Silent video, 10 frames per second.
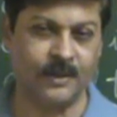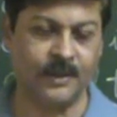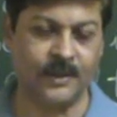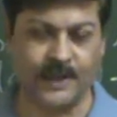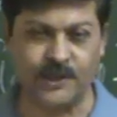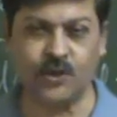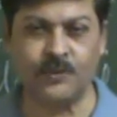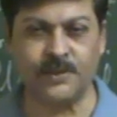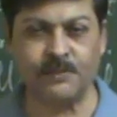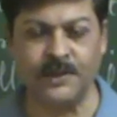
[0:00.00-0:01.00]

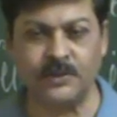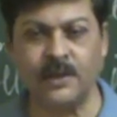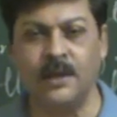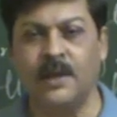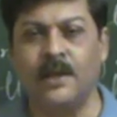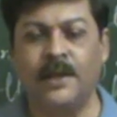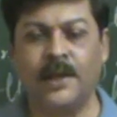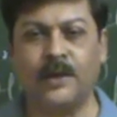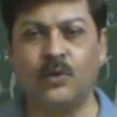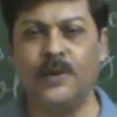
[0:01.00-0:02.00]
Gratuitous means you
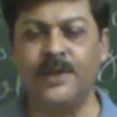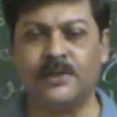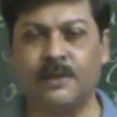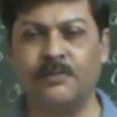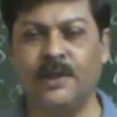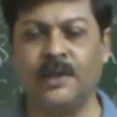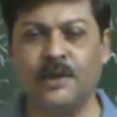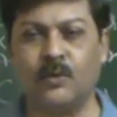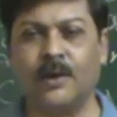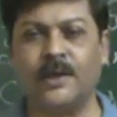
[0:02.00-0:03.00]
are doing something
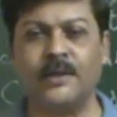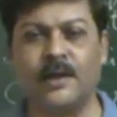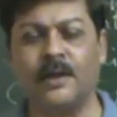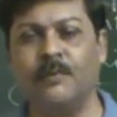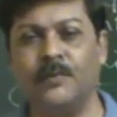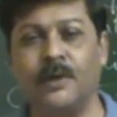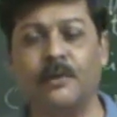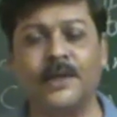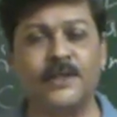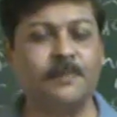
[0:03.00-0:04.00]
to another
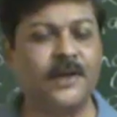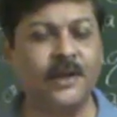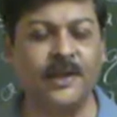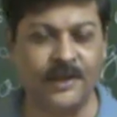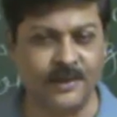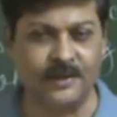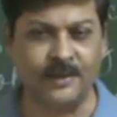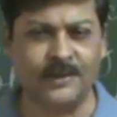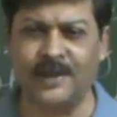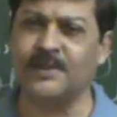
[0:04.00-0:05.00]
without expecting
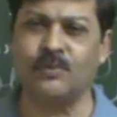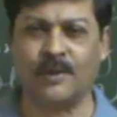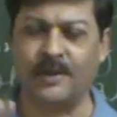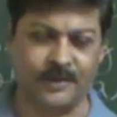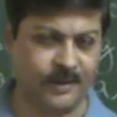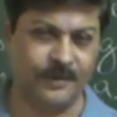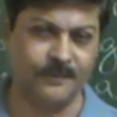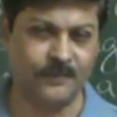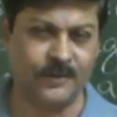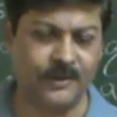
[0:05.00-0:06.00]
anything. That is voluntary.
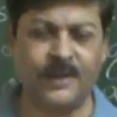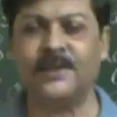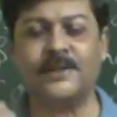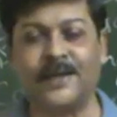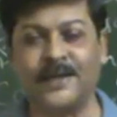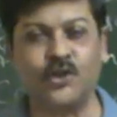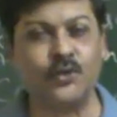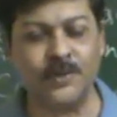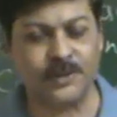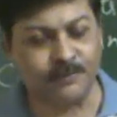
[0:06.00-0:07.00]
That is
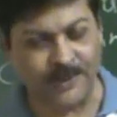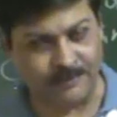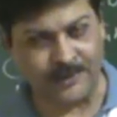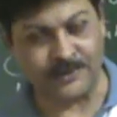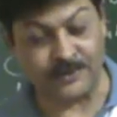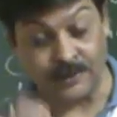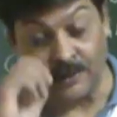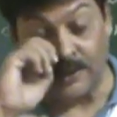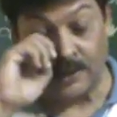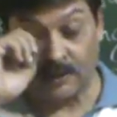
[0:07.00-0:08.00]
gratuitous bailment.
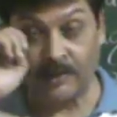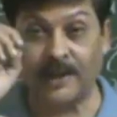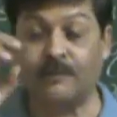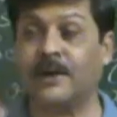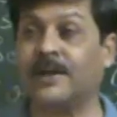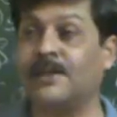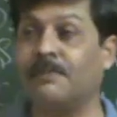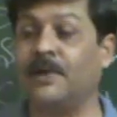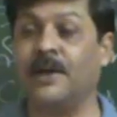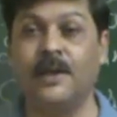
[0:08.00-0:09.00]
Now, like for
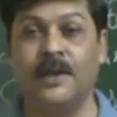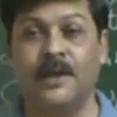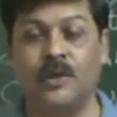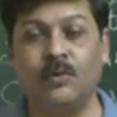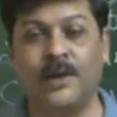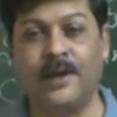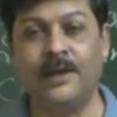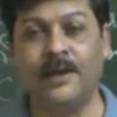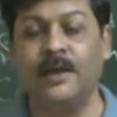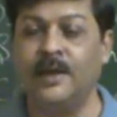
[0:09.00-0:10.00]
example, you
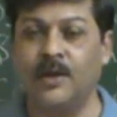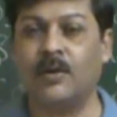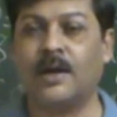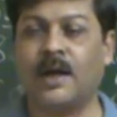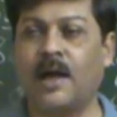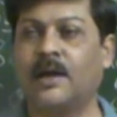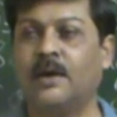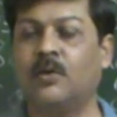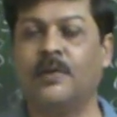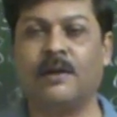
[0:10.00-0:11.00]
lend your
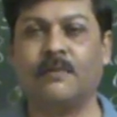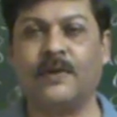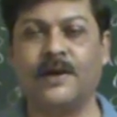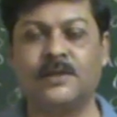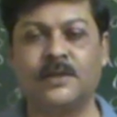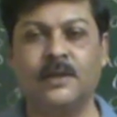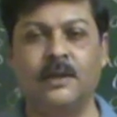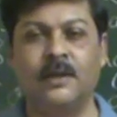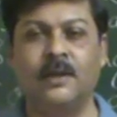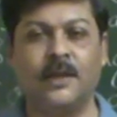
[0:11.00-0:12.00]
car to your
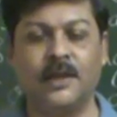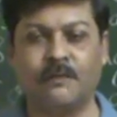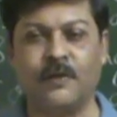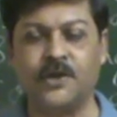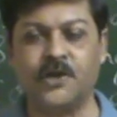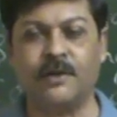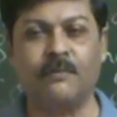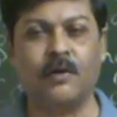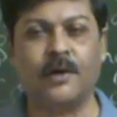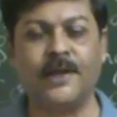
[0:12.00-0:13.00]
friends, your function
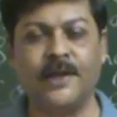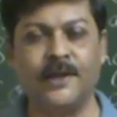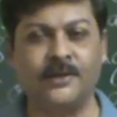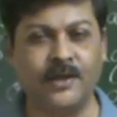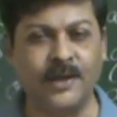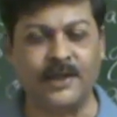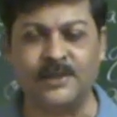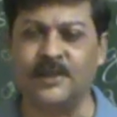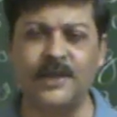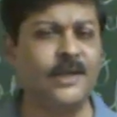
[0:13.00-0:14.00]
for nearly 3
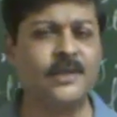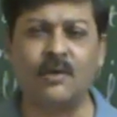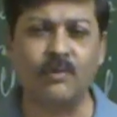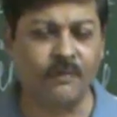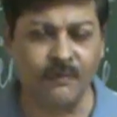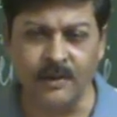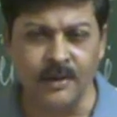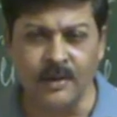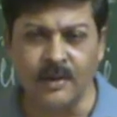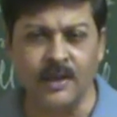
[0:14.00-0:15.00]
days. It is out of
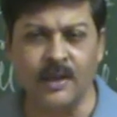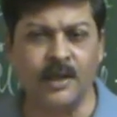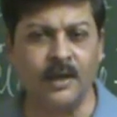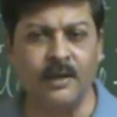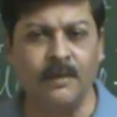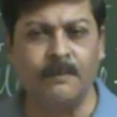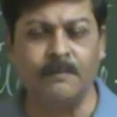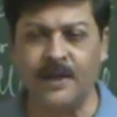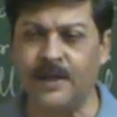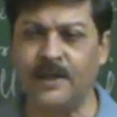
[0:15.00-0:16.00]
your
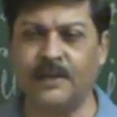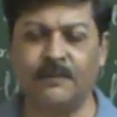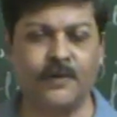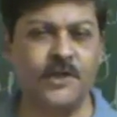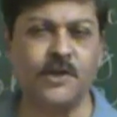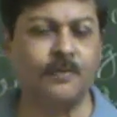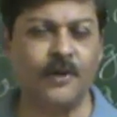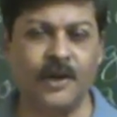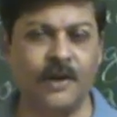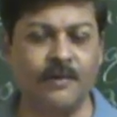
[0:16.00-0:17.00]
mainly the friendship you
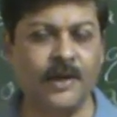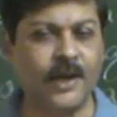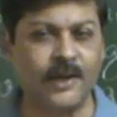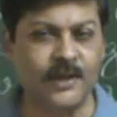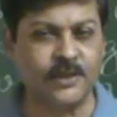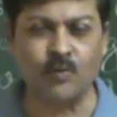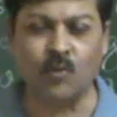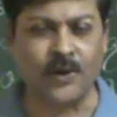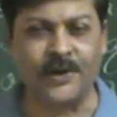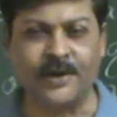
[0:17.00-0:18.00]
have given and it's a
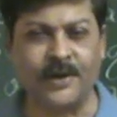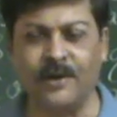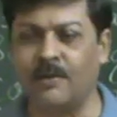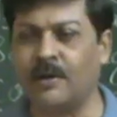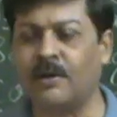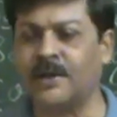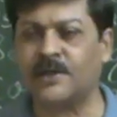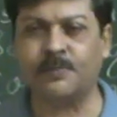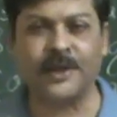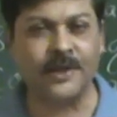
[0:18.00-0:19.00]
voluntary. You are not
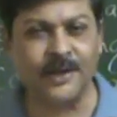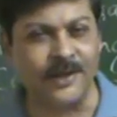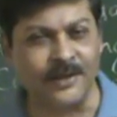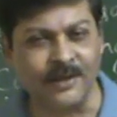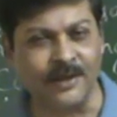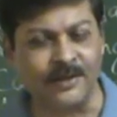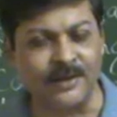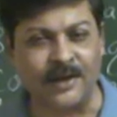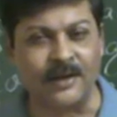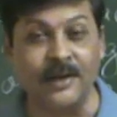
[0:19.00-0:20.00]
expecting anything
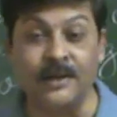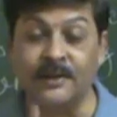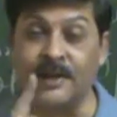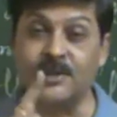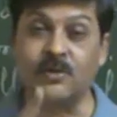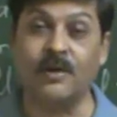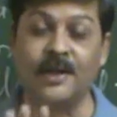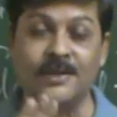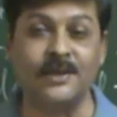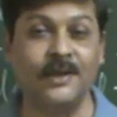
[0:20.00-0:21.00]
there. That is called
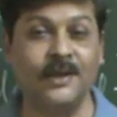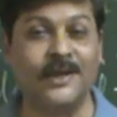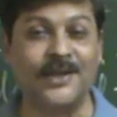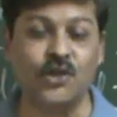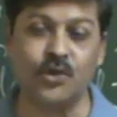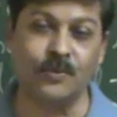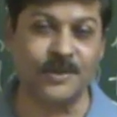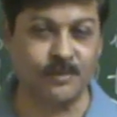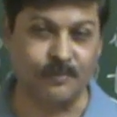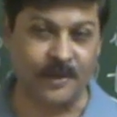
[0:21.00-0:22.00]
as a
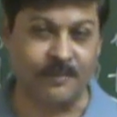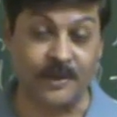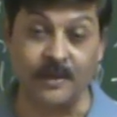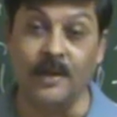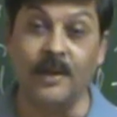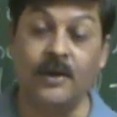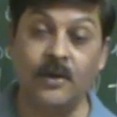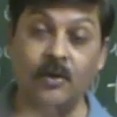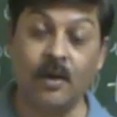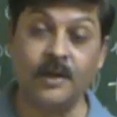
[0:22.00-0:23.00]
gratuitous bailment.
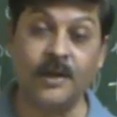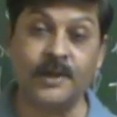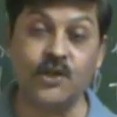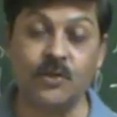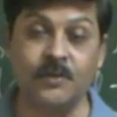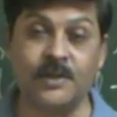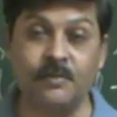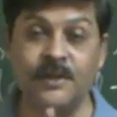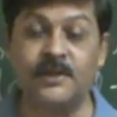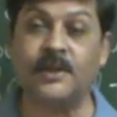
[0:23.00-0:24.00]

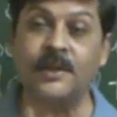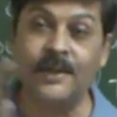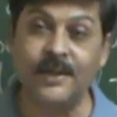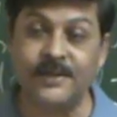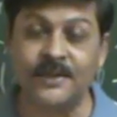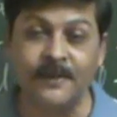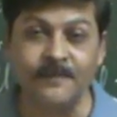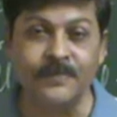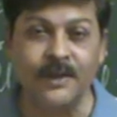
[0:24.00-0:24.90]
Non-gratuitous means it is